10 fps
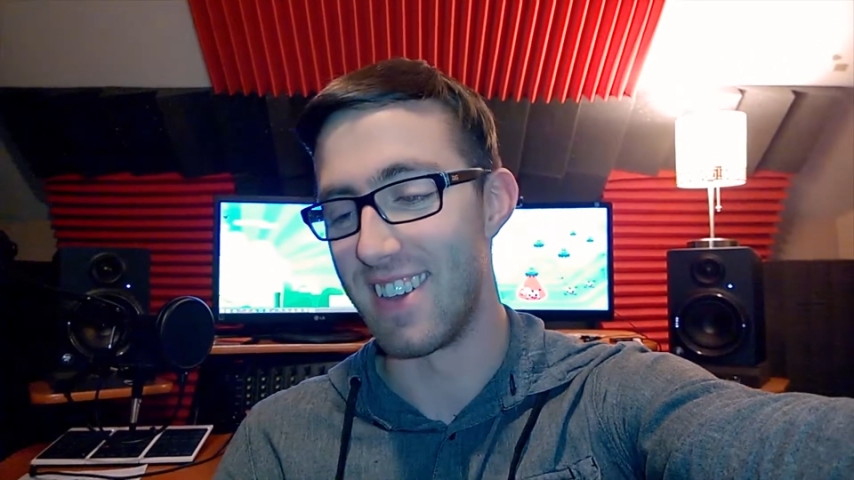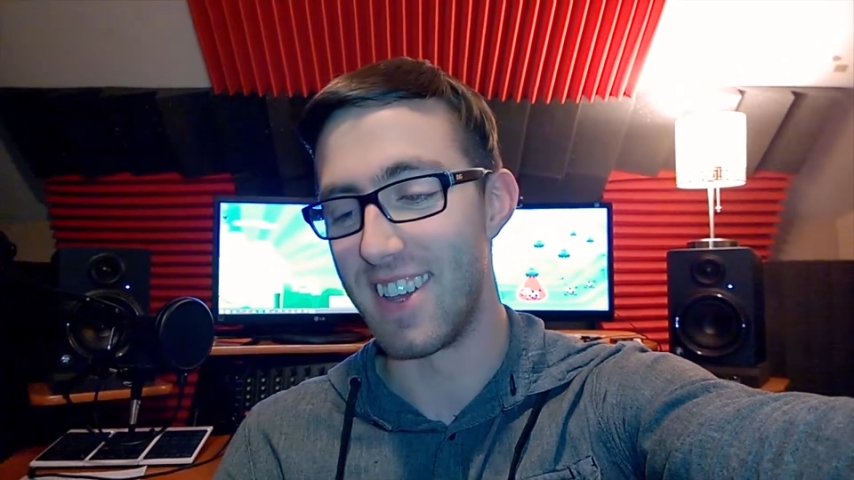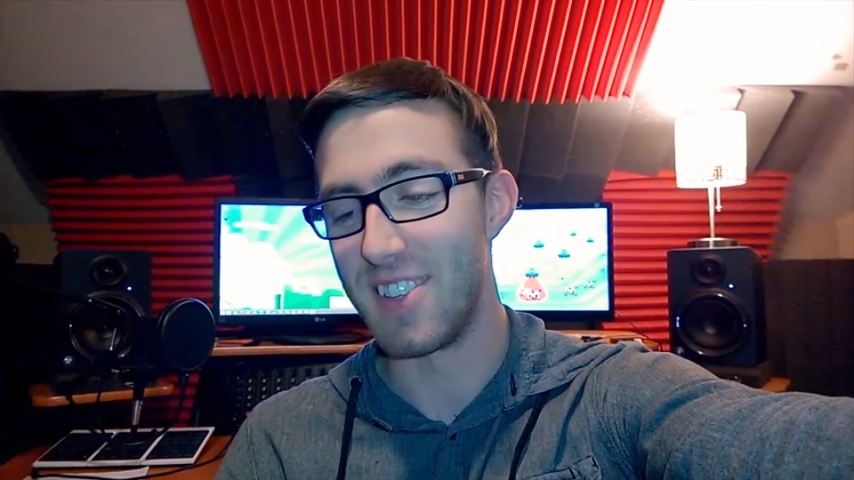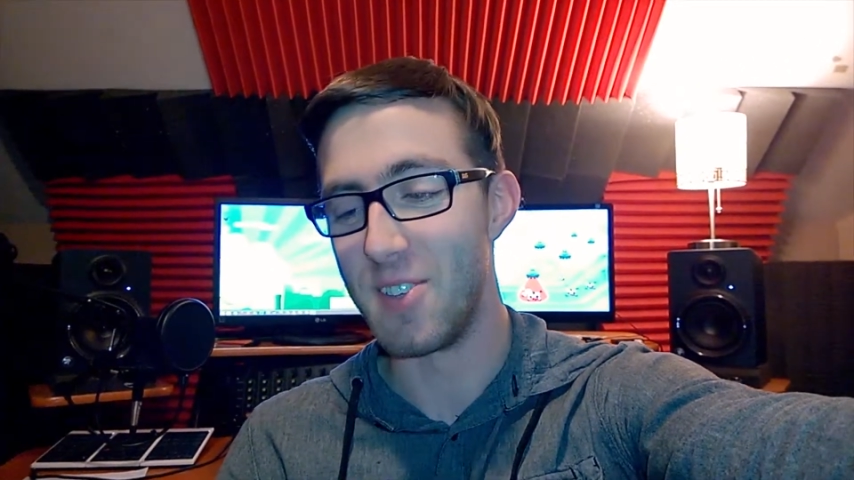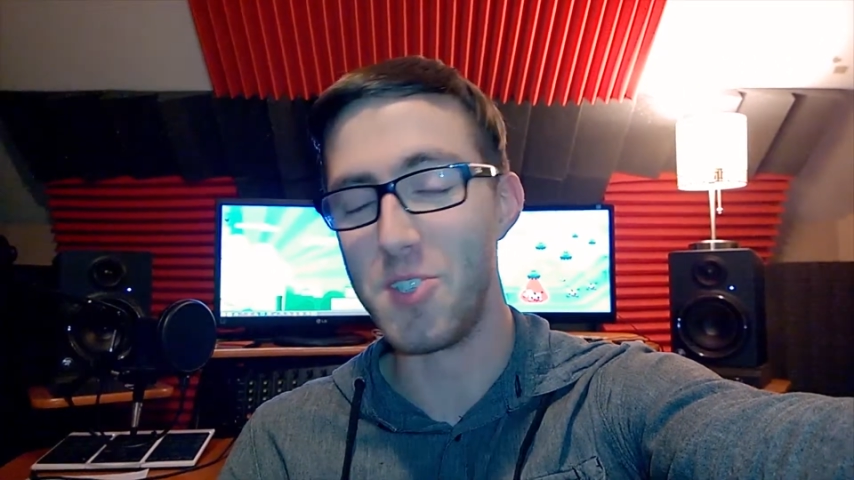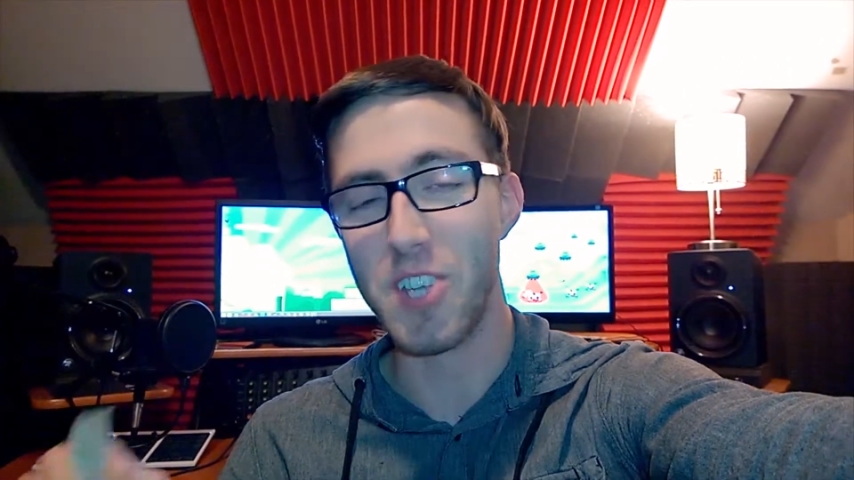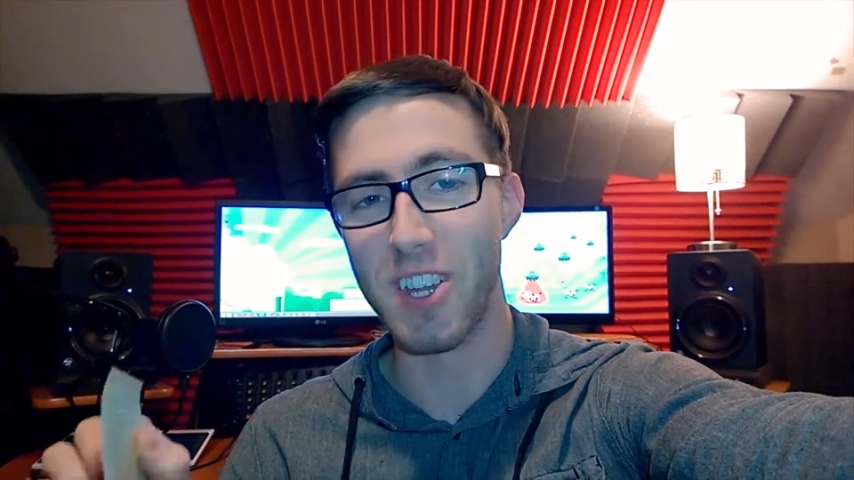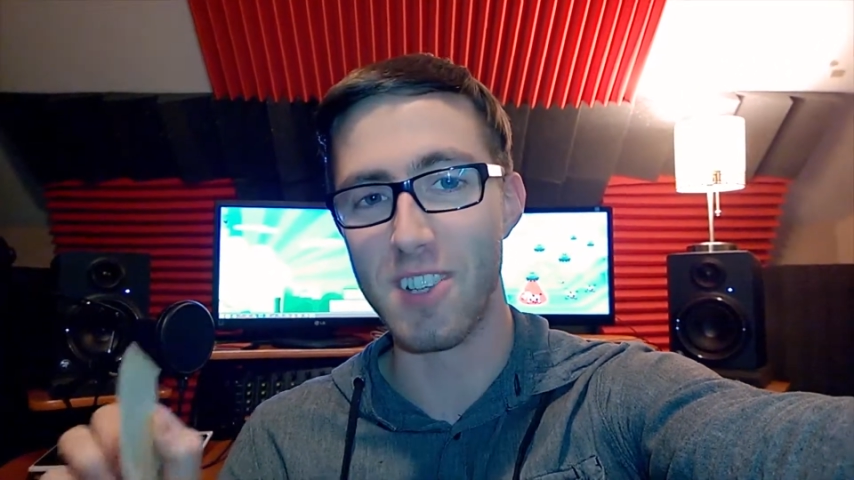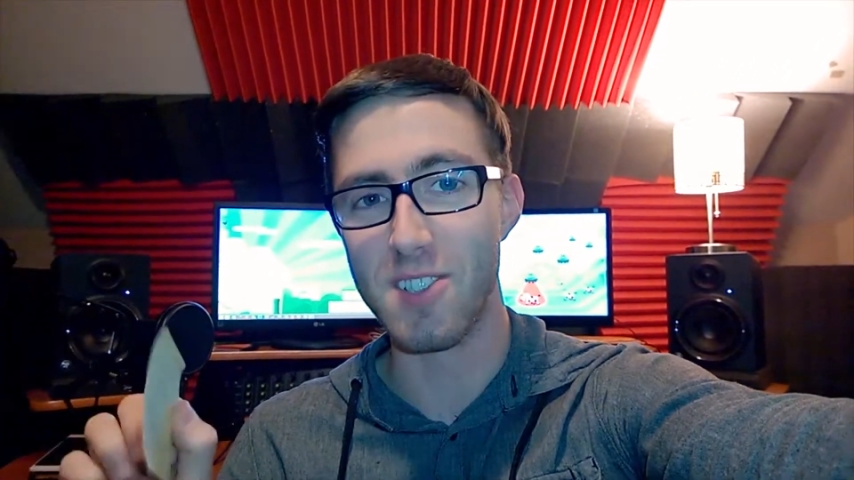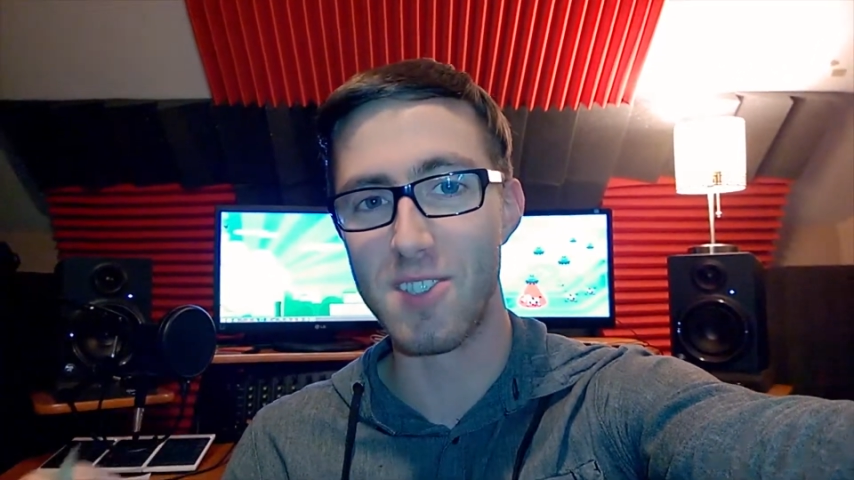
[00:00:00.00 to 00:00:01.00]
And you
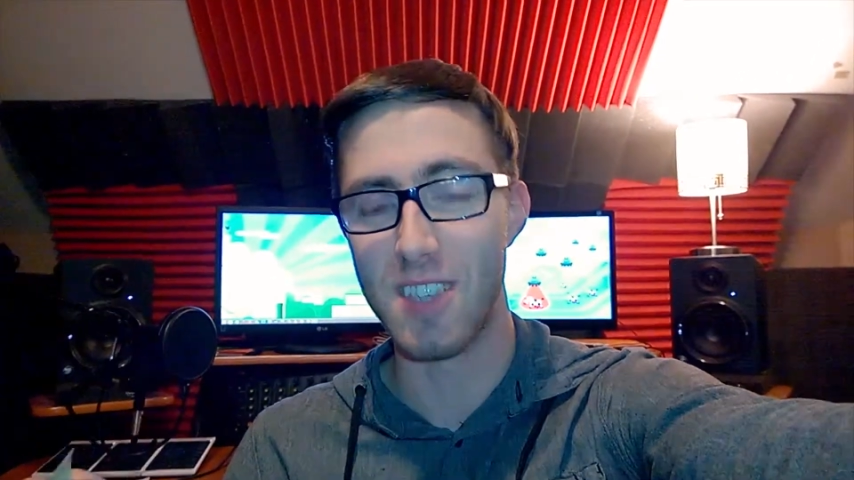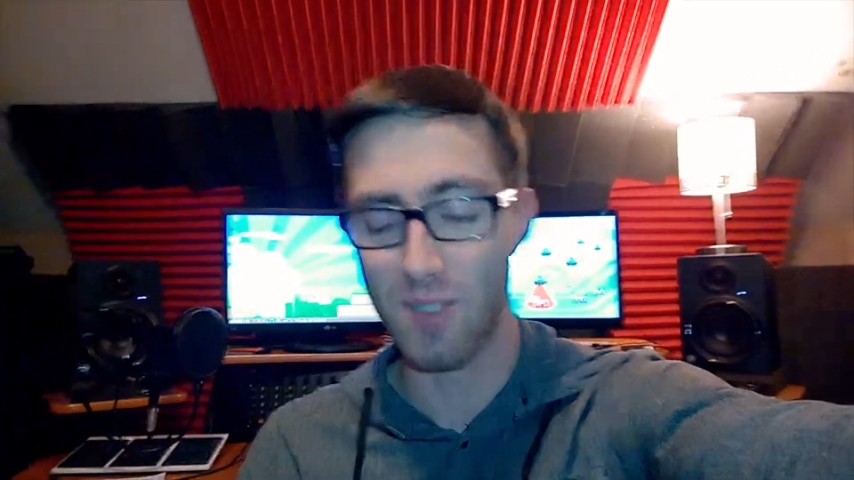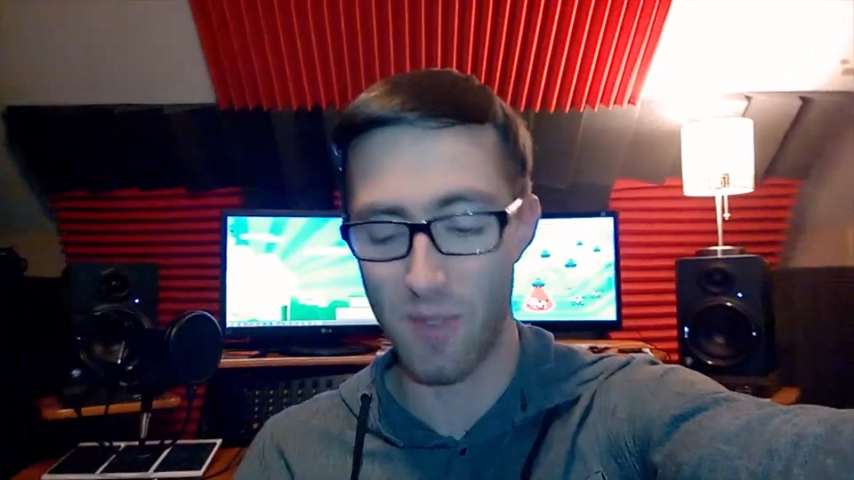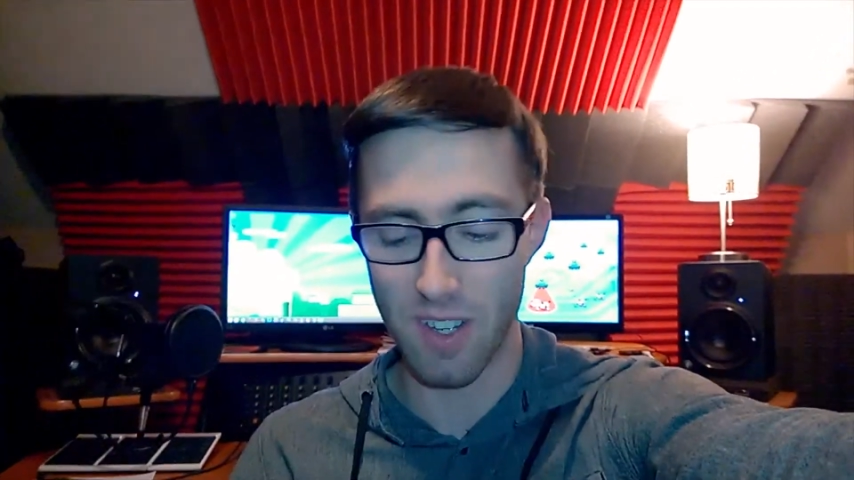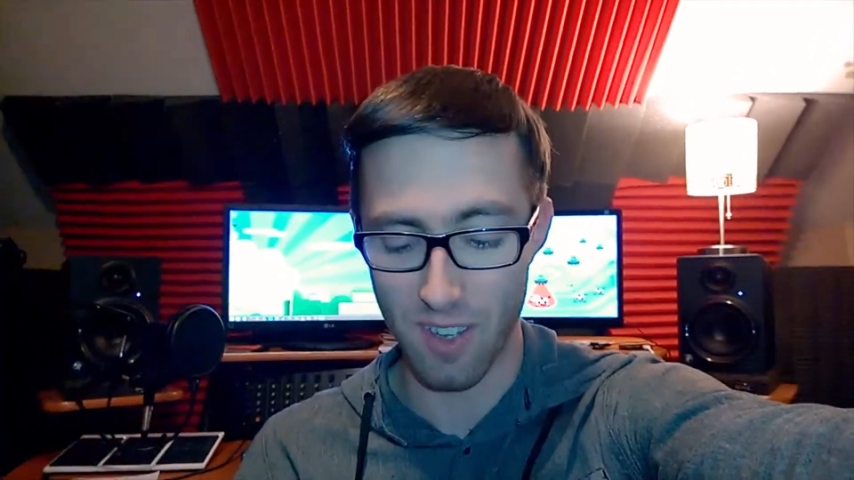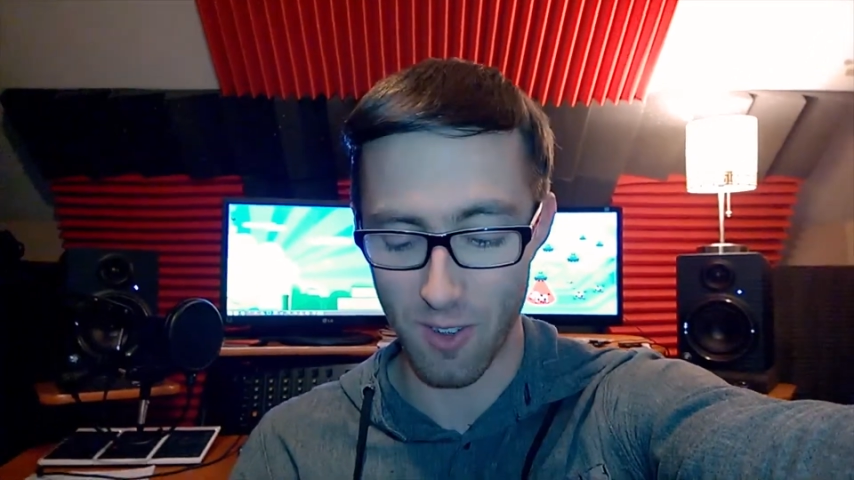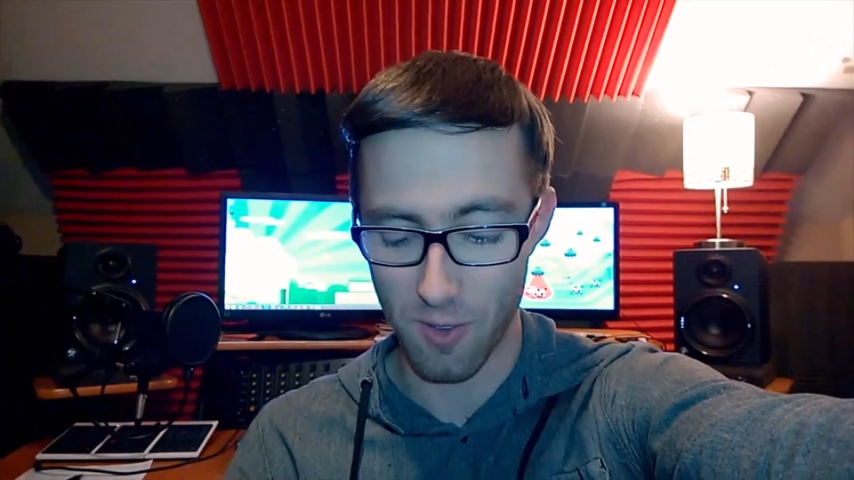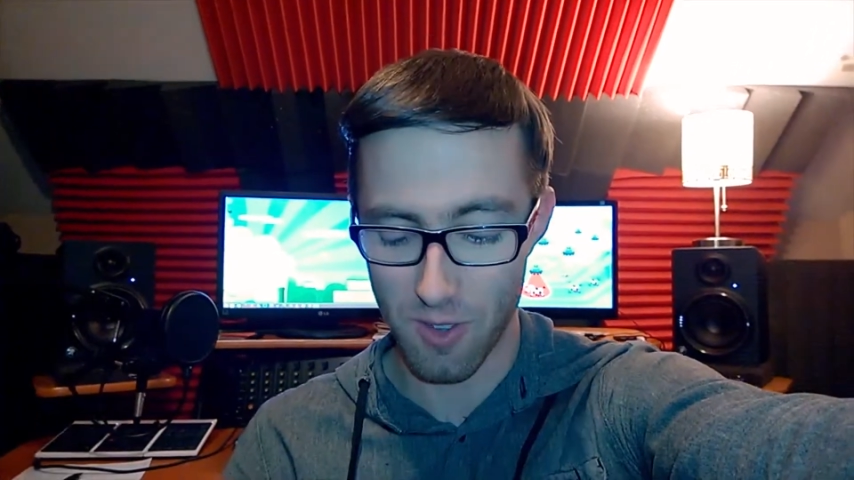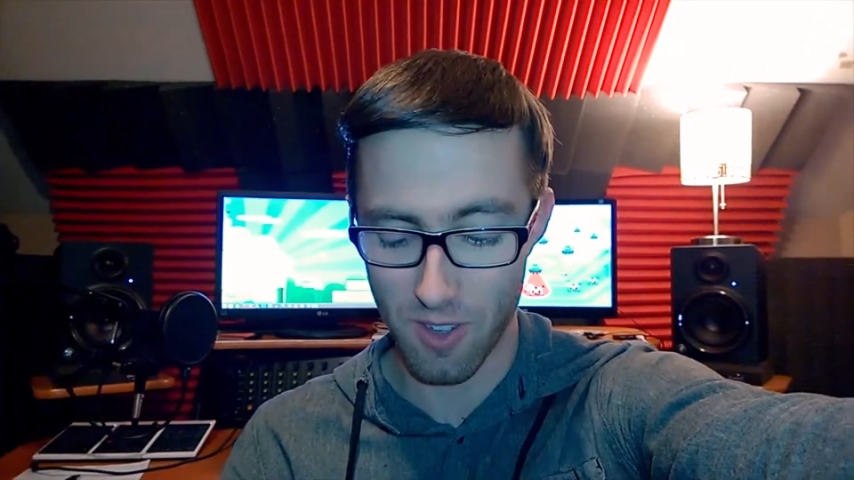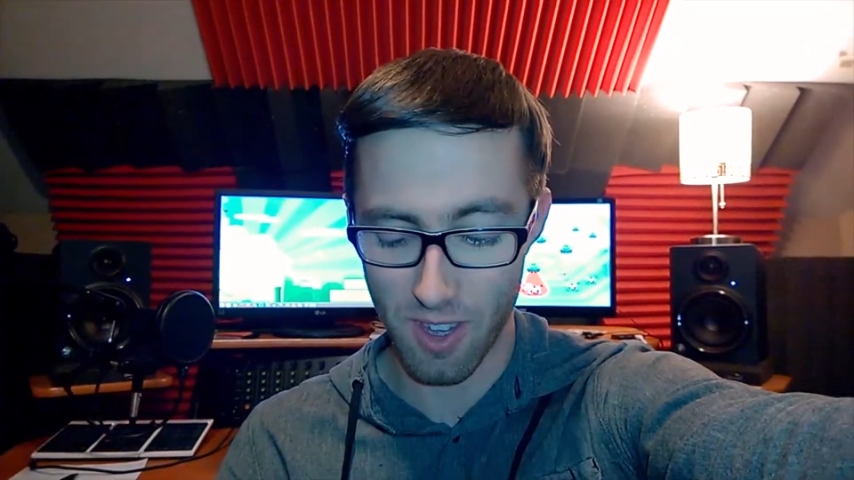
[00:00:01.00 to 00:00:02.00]
shared 6
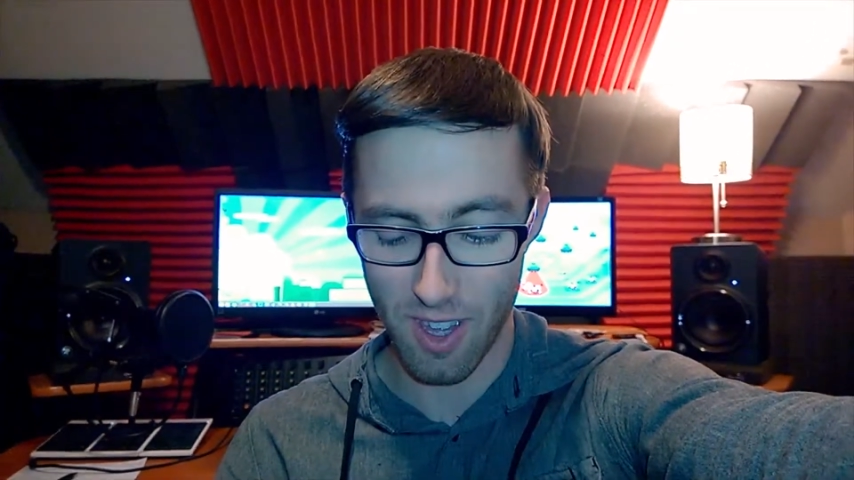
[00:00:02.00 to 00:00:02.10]
videos.